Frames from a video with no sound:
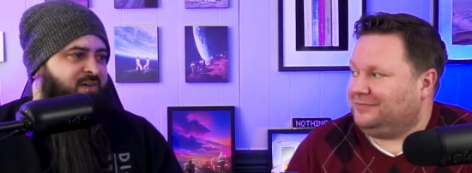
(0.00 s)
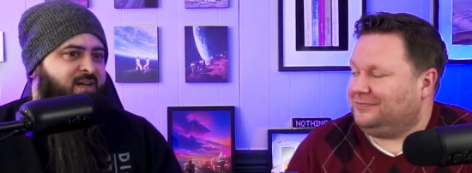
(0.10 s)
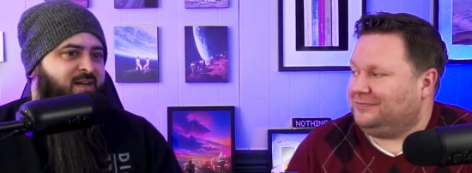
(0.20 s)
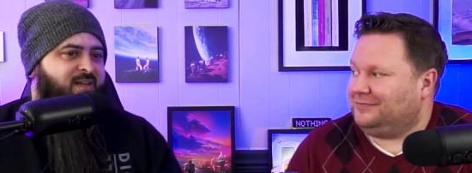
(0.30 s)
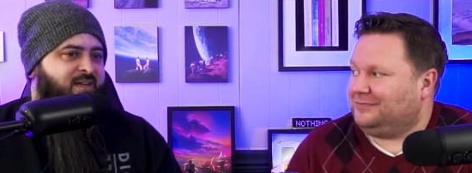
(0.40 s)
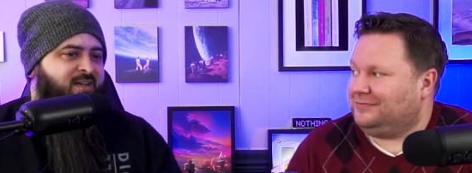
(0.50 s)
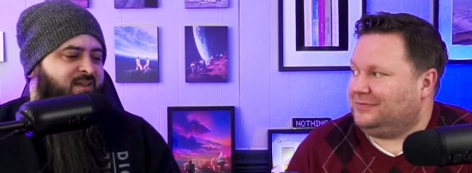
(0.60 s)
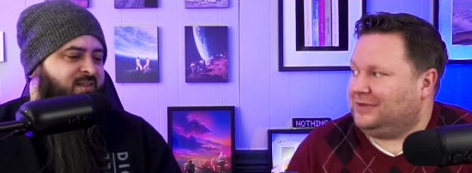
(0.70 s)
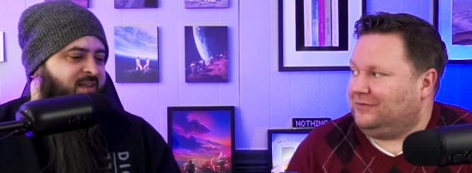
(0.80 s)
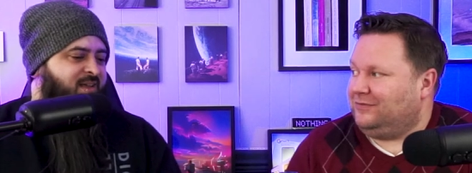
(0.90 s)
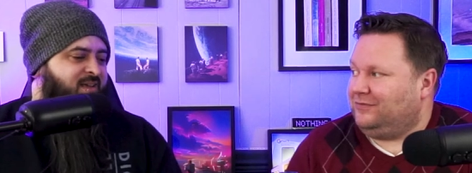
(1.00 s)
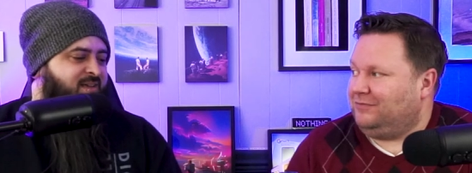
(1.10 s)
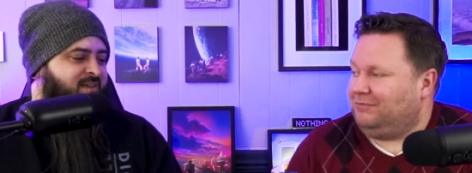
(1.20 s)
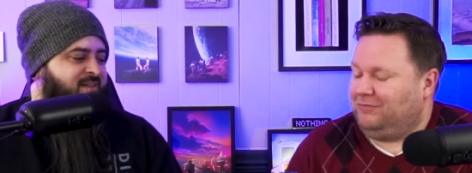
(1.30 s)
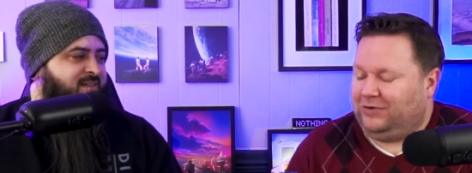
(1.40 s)
Speaker 1: very like,
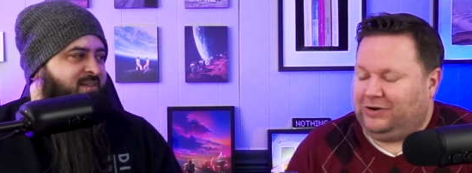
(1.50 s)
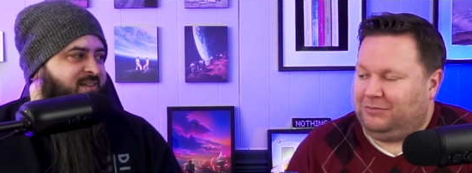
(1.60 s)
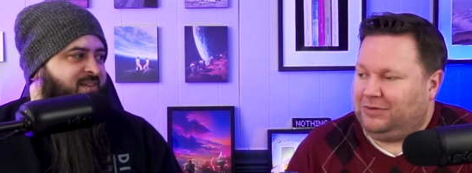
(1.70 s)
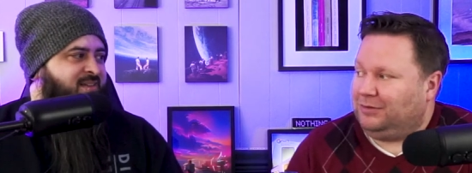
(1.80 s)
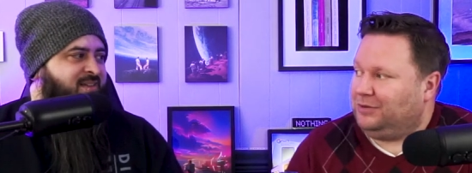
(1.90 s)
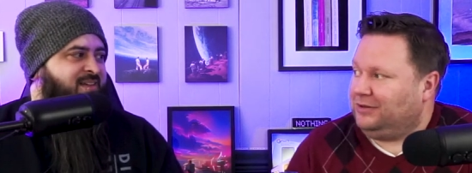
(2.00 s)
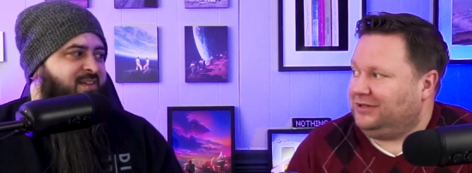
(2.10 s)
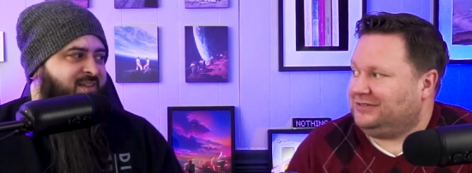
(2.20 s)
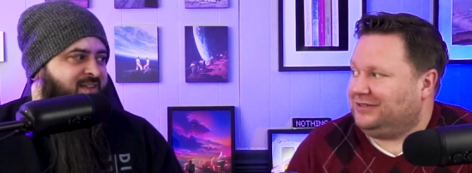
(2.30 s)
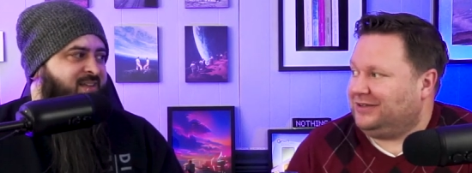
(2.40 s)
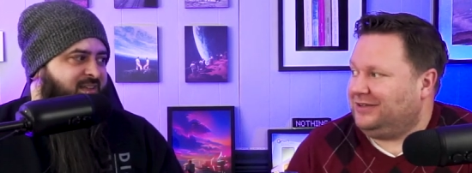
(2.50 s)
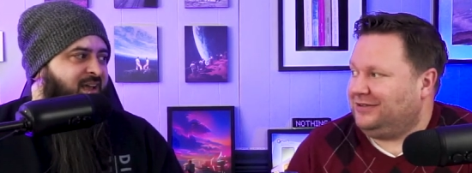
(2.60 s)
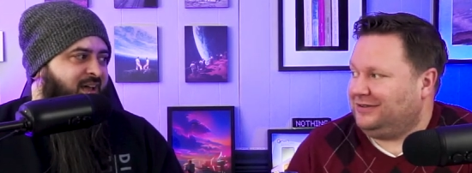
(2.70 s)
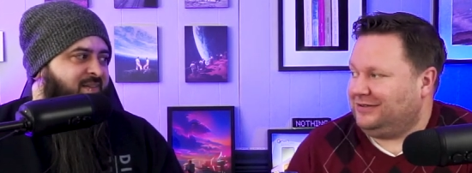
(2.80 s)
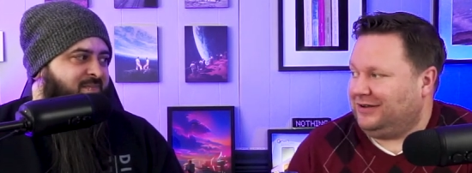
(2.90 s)
very minimalist.
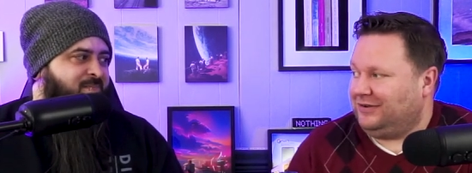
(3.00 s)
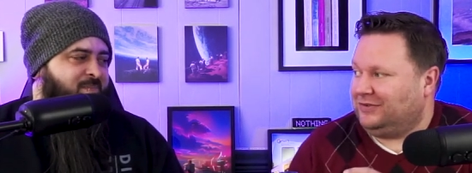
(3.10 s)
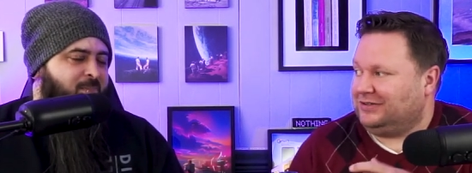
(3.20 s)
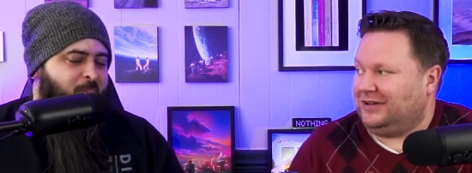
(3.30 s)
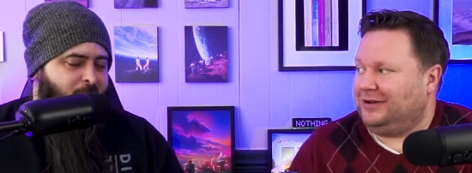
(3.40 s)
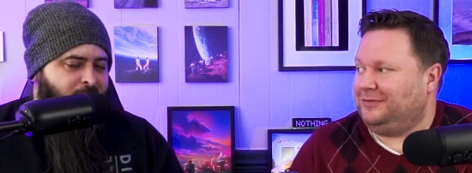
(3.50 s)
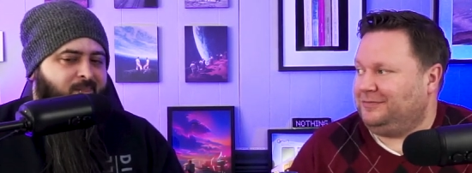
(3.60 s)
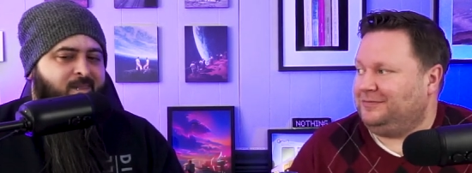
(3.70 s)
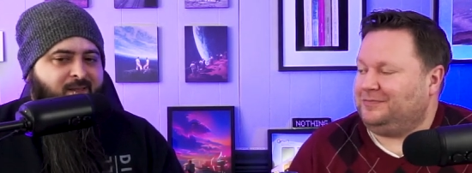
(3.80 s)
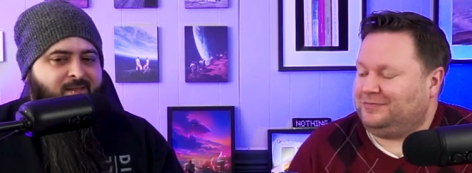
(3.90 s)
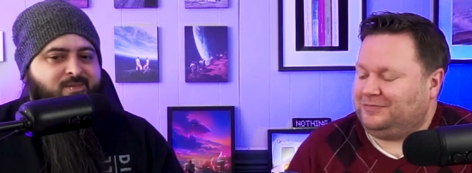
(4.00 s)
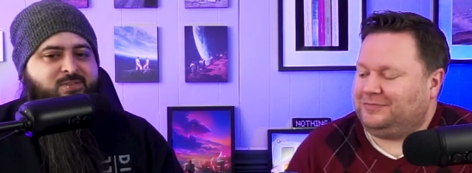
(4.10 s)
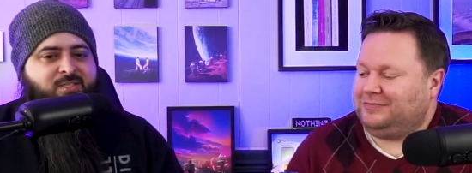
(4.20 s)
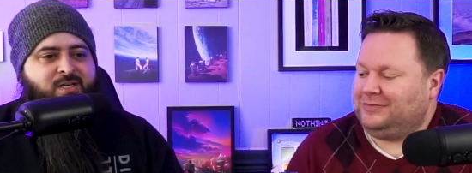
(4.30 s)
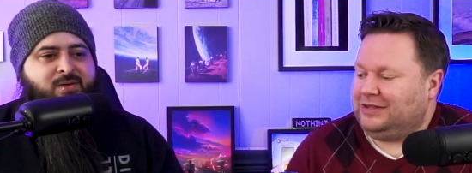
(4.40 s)
Yeah. Kind of design.
Speaker 2: Yeah.
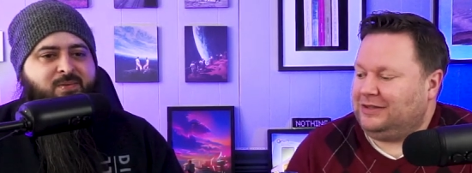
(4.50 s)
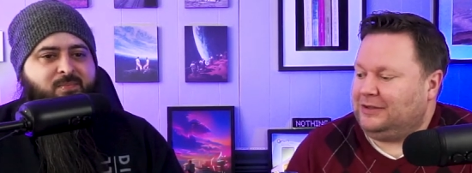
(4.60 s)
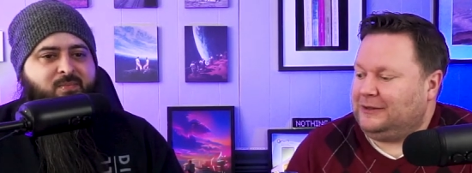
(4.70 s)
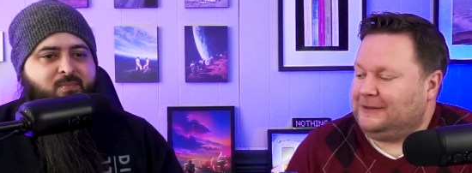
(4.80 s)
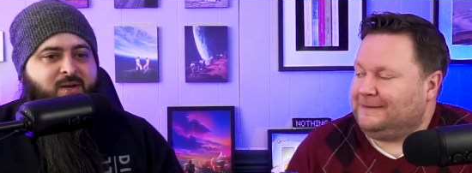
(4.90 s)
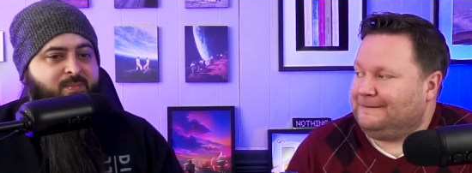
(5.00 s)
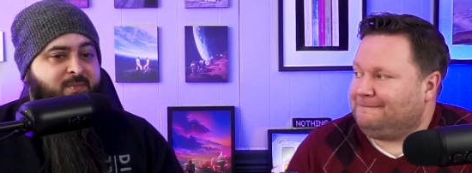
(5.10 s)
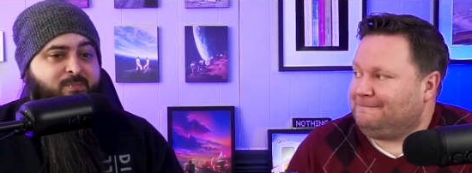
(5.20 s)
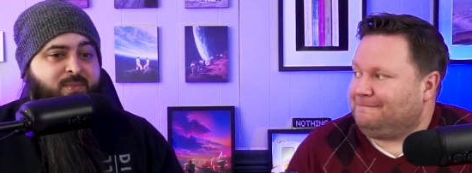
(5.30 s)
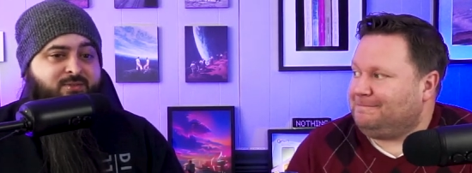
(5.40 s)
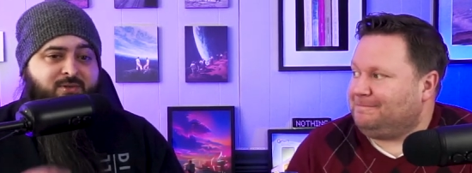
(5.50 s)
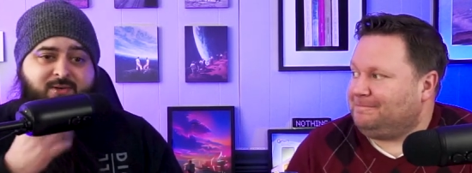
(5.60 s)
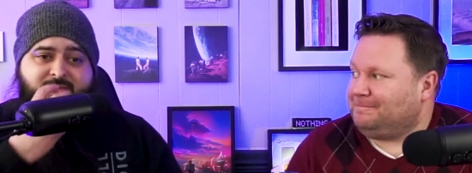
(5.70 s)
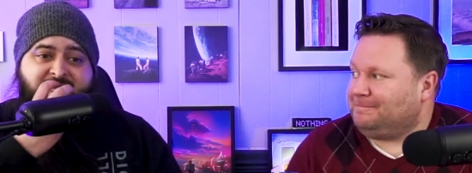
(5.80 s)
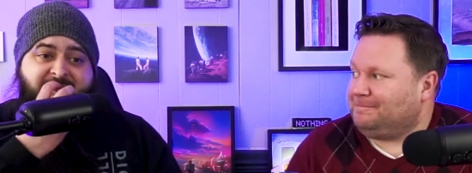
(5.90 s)
So, but I've been messing around
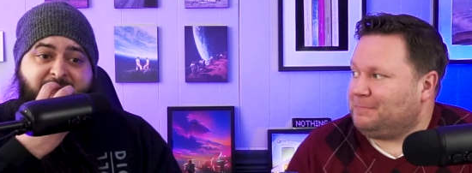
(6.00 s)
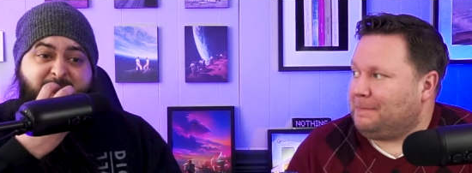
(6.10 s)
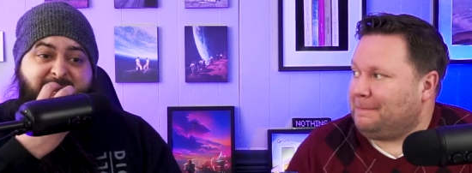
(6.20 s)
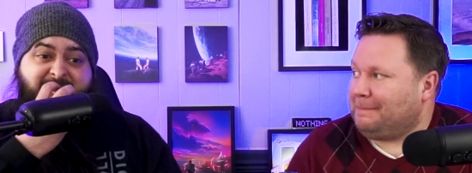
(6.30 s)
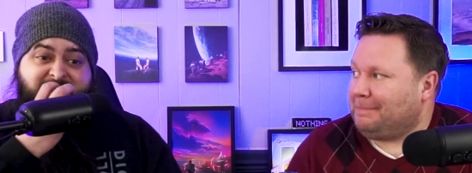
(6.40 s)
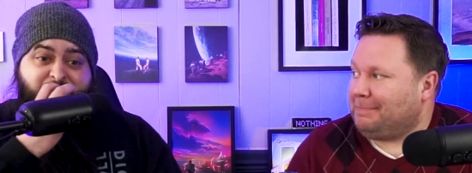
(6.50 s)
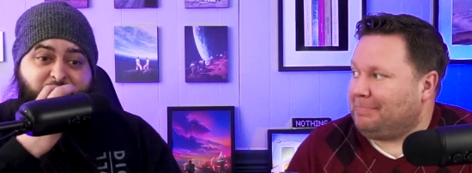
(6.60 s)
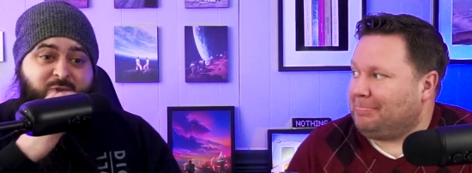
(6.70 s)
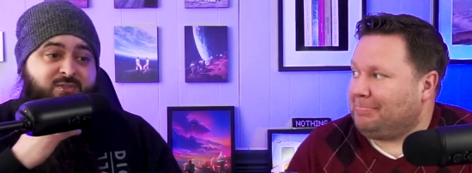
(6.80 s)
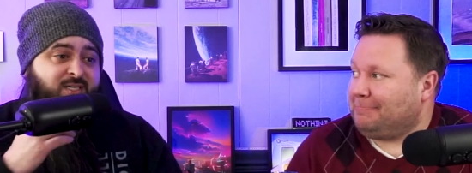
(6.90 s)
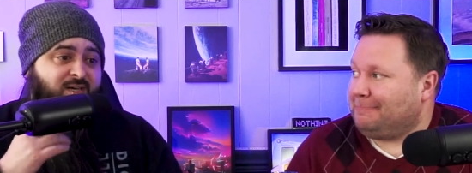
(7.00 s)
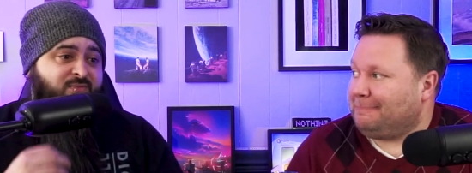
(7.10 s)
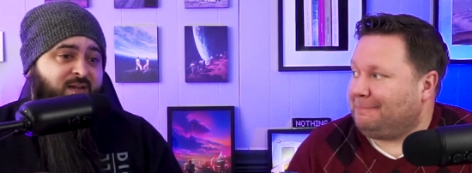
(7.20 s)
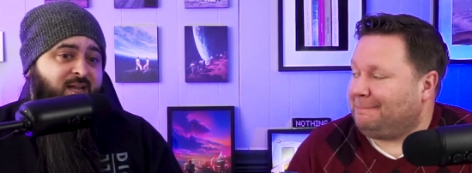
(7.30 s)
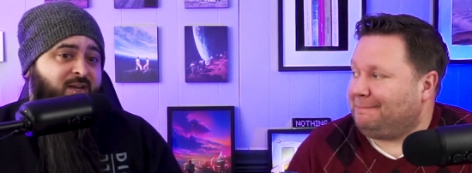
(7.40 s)
with that. I got some cool stuff.
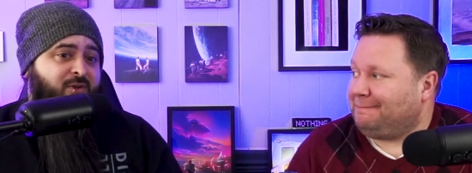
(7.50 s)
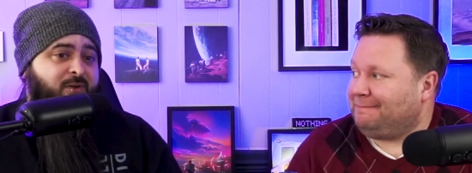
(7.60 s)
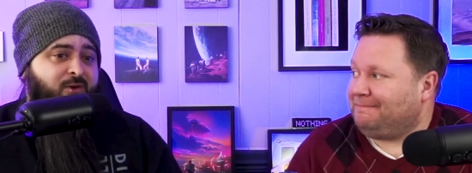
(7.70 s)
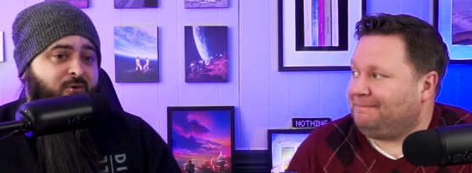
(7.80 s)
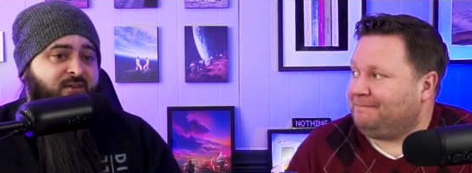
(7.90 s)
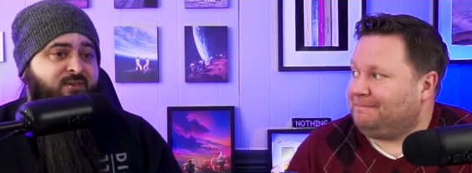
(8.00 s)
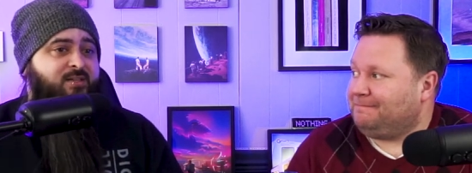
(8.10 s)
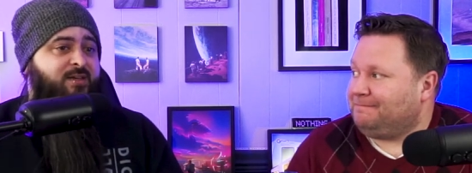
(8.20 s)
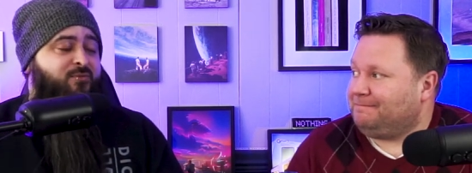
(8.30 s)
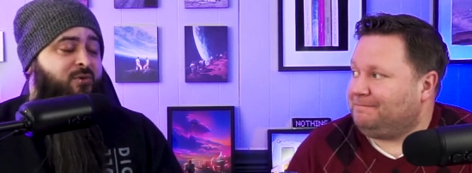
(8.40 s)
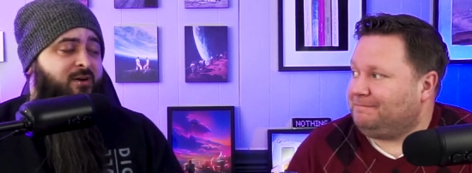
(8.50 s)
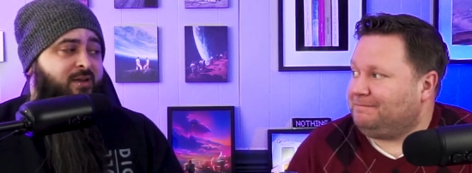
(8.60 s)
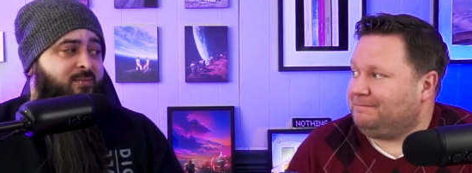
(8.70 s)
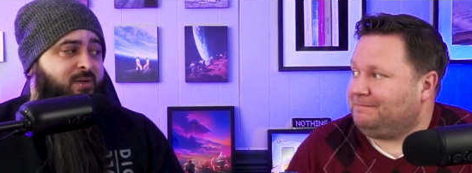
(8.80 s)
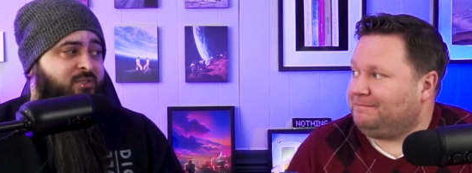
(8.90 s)
I got a new engraving tip for it.
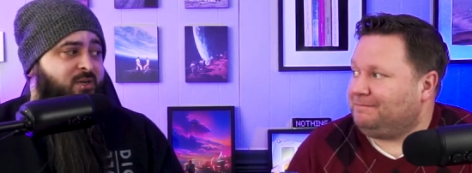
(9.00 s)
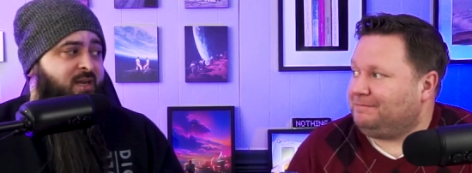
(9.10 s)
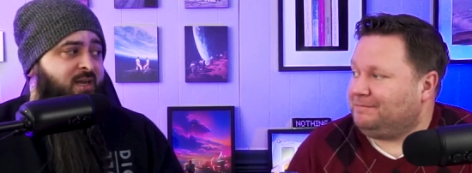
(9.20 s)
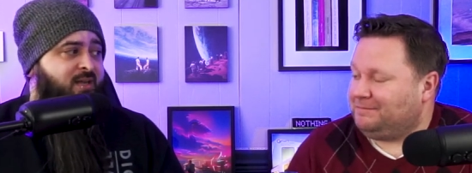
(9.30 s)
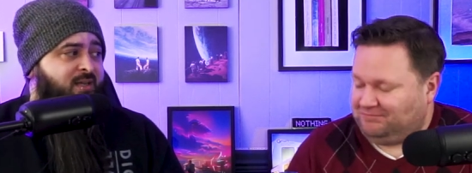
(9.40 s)
I'm going to try